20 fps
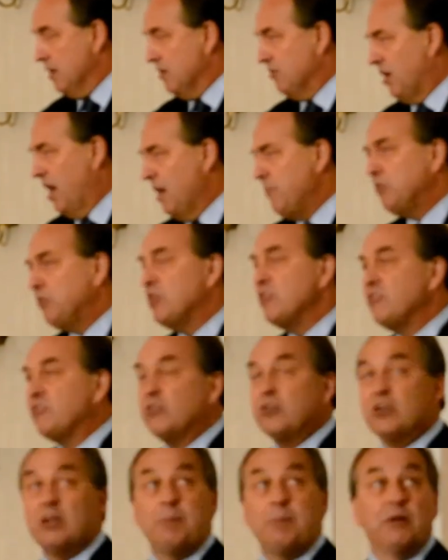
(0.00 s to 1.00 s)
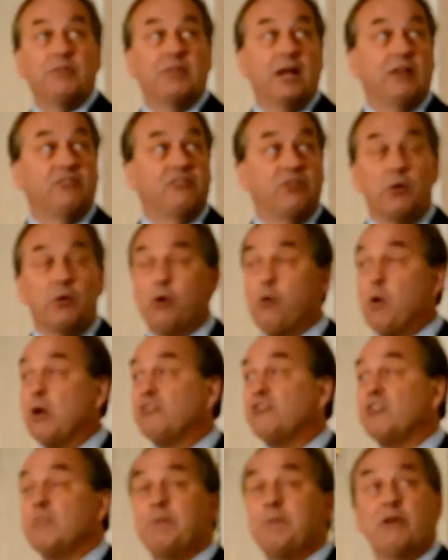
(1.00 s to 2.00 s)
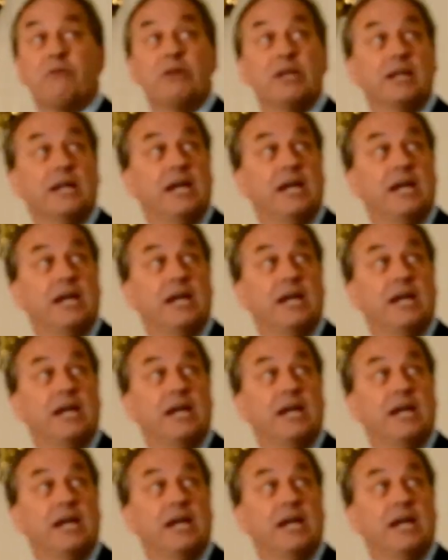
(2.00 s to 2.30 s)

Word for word: I was concerned about that, so in question period I